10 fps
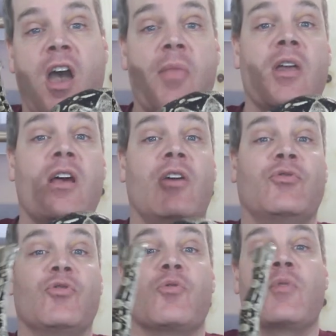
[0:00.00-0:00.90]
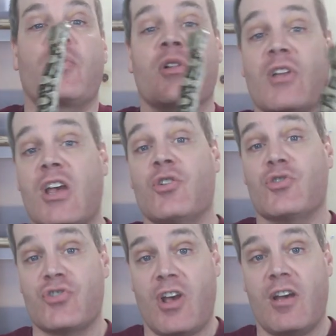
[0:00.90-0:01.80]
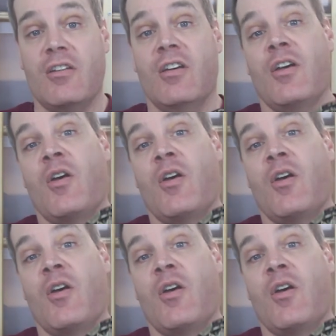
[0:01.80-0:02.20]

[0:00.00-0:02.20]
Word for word: and then I assume that the later shed